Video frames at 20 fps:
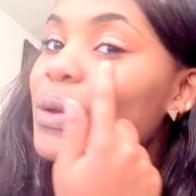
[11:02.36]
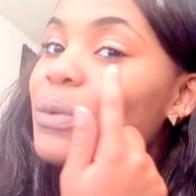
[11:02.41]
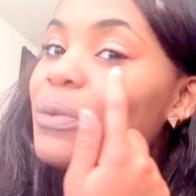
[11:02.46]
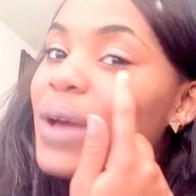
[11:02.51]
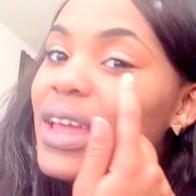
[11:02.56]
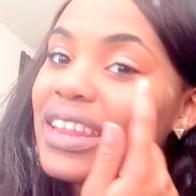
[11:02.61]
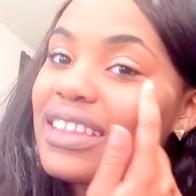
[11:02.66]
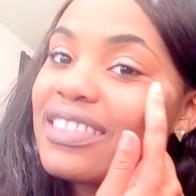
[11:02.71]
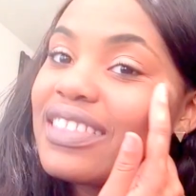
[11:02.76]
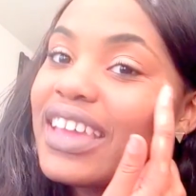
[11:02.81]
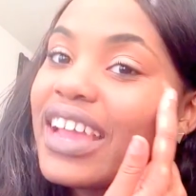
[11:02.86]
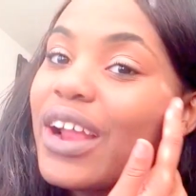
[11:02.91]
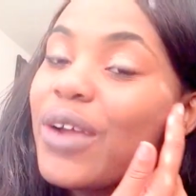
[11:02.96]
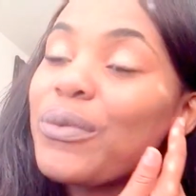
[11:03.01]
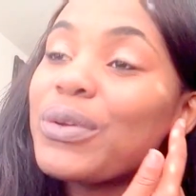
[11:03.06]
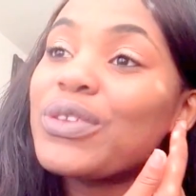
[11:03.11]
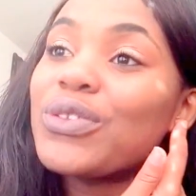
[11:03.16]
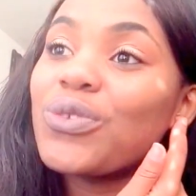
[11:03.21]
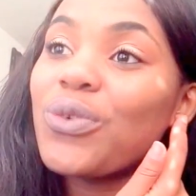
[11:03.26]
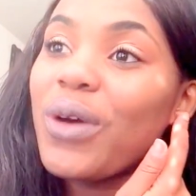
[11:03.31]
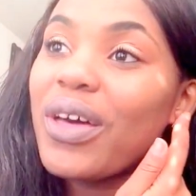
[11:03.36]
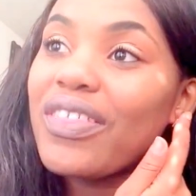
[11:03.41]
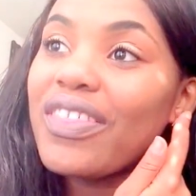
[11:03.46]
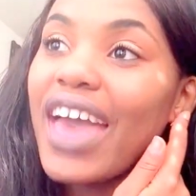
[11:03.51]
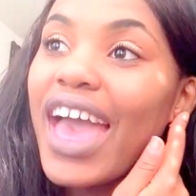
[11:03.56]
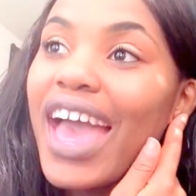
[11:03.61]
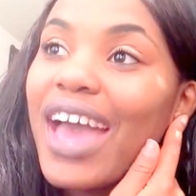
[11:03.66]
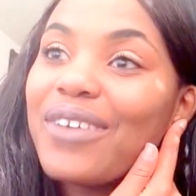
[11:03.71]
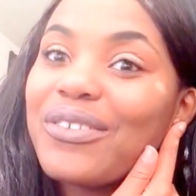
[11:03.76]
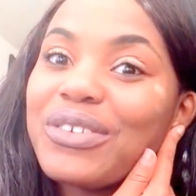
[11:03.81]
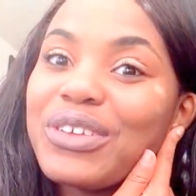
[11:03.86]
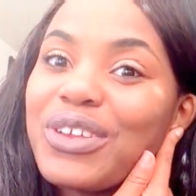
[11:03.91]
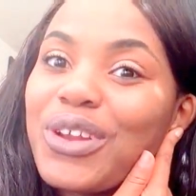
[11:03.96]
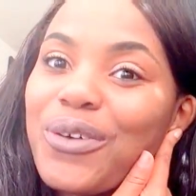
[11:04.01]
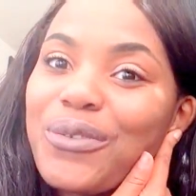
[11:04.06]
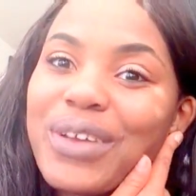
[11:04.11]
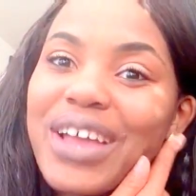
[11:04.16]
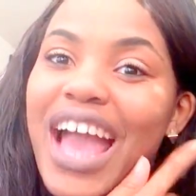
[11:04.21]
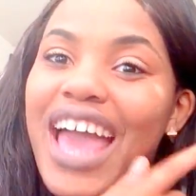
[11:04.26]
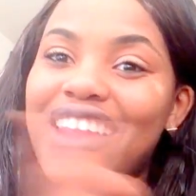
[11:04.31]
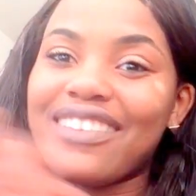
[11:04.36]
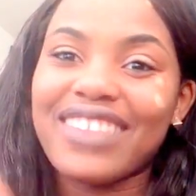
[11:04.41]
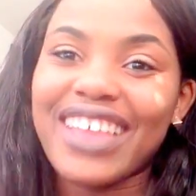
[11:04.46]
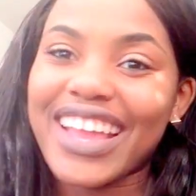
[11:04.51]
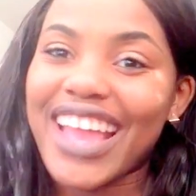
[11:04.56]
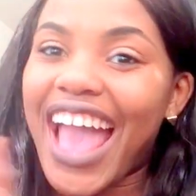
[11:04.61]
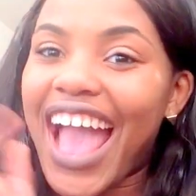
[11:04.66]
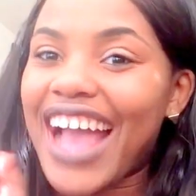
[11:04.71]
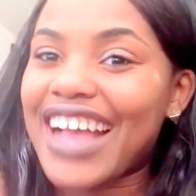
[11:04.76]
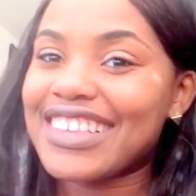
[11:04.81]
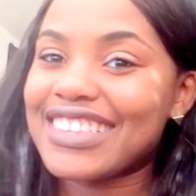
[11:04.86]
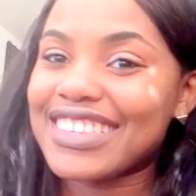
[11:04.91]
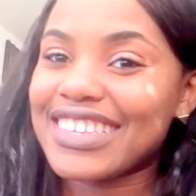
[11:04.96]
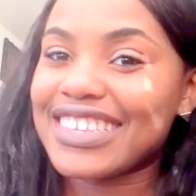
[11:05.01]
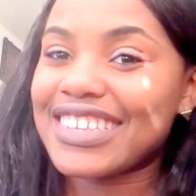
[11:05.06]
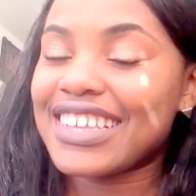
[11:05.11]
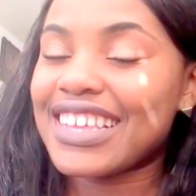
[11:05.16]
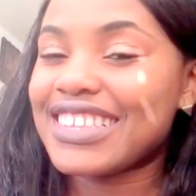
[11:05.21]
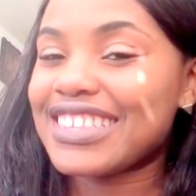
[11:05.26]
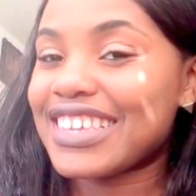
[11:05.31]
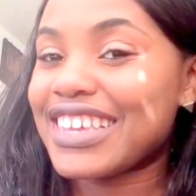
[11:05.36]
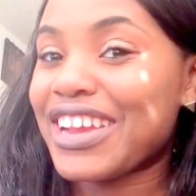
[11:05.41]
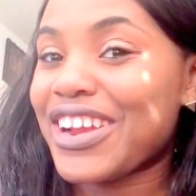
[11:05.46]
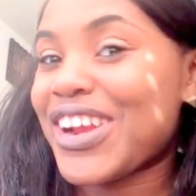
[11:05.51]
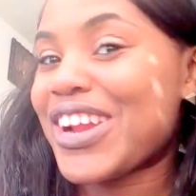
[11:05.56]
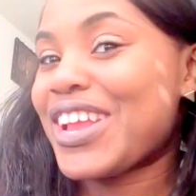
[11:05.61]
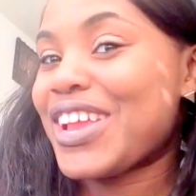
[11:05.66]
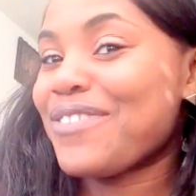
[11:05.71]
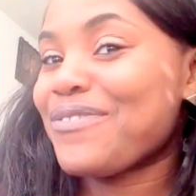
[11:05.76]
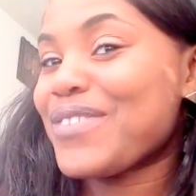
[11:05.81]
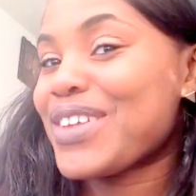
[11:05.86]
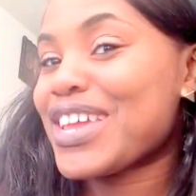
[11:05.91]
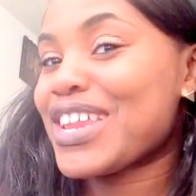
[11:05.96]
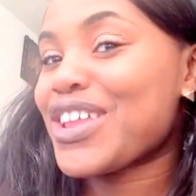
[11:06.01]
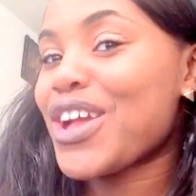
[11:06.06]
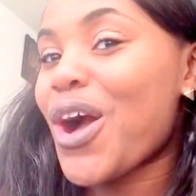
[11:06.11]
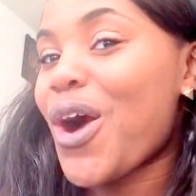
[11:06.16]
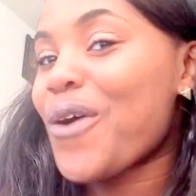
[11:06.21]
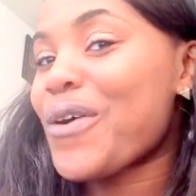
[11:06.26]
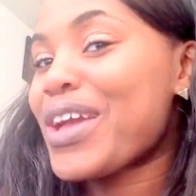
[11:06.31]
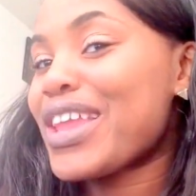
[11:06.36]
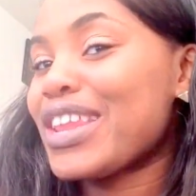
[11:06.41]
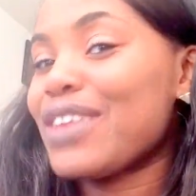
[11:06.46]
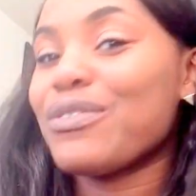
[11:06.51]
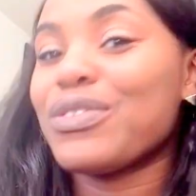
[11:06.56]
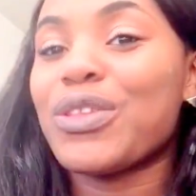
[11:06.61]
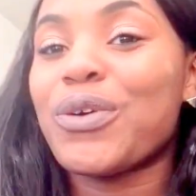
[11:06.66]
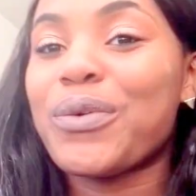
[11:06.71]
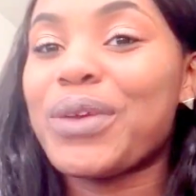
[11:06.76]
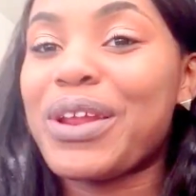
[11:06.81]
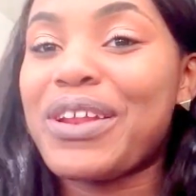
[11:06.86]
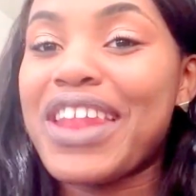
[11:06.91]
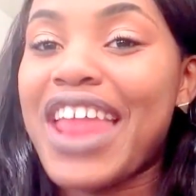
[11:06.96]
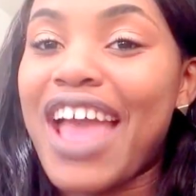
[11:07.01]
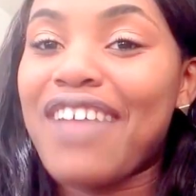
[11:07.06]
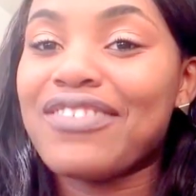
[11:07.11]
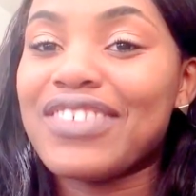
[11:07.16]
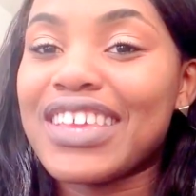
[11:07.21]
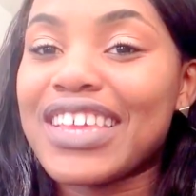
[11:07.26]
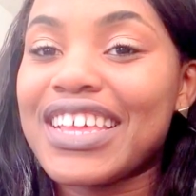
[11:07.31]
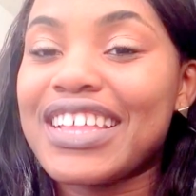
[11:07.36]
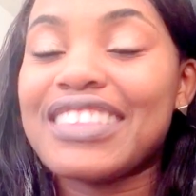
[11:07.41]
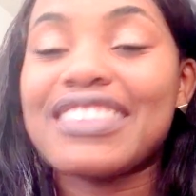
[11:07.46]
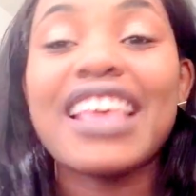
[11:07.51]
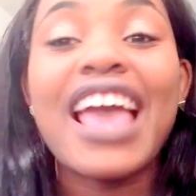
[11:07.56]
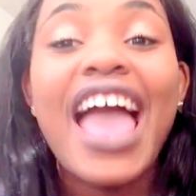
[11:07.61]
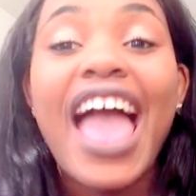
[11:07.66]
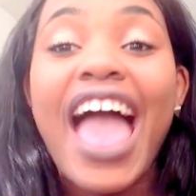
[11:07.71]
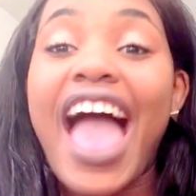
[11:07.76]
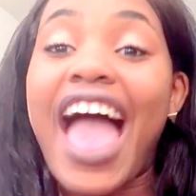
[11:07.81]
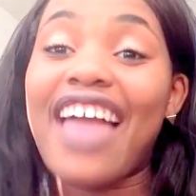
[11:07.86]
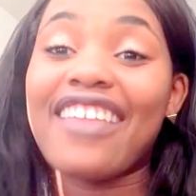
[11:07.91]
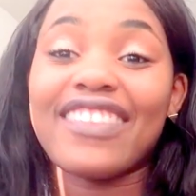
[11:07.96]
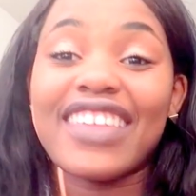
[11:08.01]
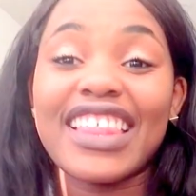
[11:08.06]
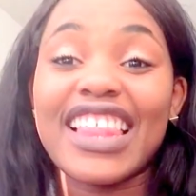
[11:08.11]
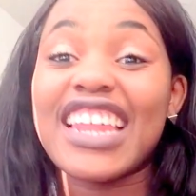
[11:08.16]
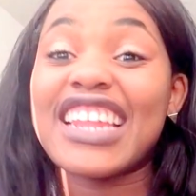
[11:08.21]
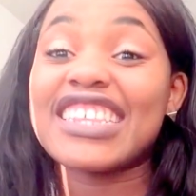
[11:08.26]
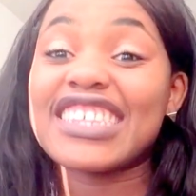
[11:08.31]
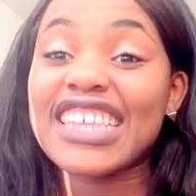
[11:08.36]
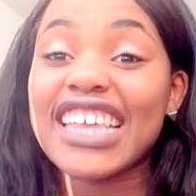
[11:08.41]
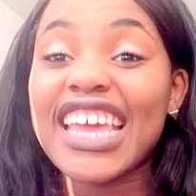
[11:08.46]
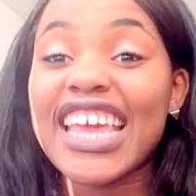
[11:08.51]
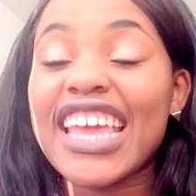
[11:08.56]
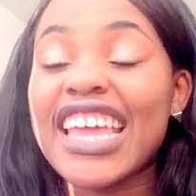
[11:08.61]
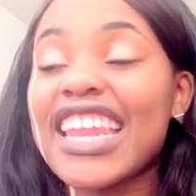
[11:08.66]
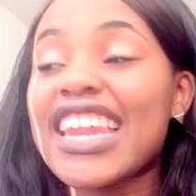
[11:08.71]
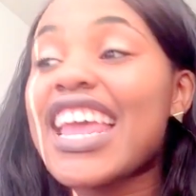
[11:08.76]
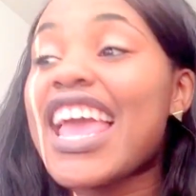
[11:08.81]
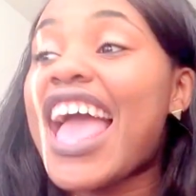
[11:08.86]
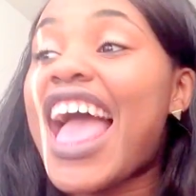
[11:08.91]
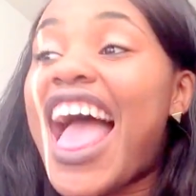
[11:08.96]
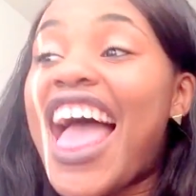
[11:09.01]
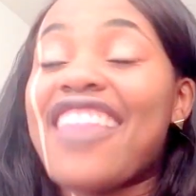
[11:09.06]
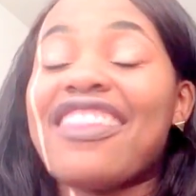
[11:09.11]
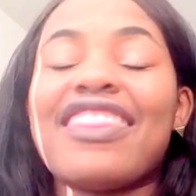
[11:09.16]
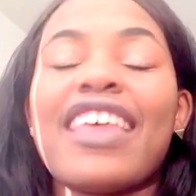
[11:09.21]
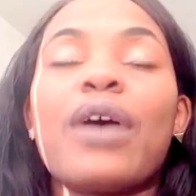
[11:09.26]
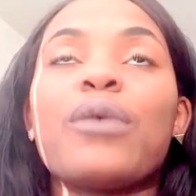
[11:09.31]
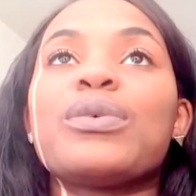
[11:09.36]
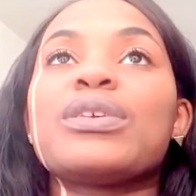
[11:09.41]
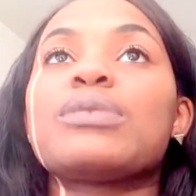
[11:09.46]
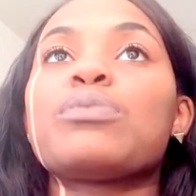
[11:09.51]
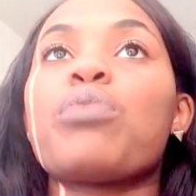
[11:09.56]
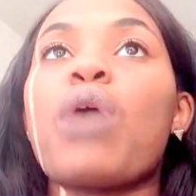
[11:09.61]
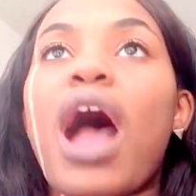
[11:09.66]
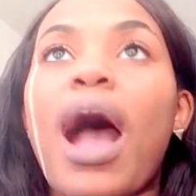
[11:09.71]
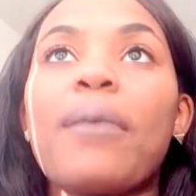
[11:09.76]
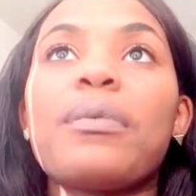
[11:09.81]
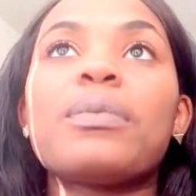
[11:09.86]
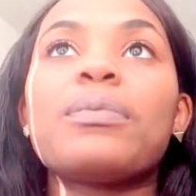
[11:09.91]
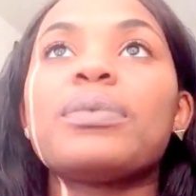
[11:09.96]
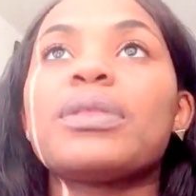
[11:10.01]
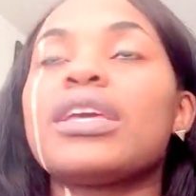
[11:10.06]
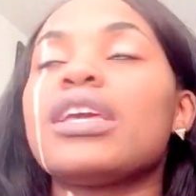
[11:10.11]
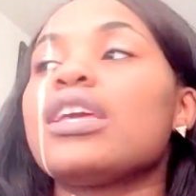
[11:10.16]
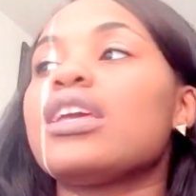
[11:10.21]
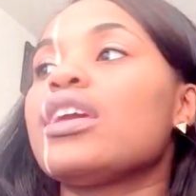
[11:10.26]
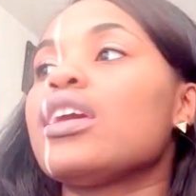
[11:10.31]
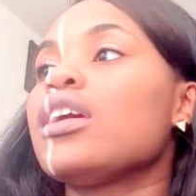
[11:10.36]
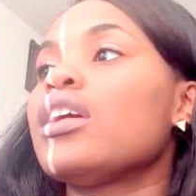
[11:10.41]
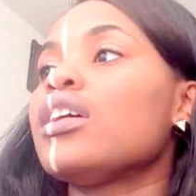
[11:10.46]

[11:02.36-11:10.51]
we went in there. We saw that, you know, we kind of like asked security if we could go in, even though we didn't have tickets, and they let us in. And that was probably,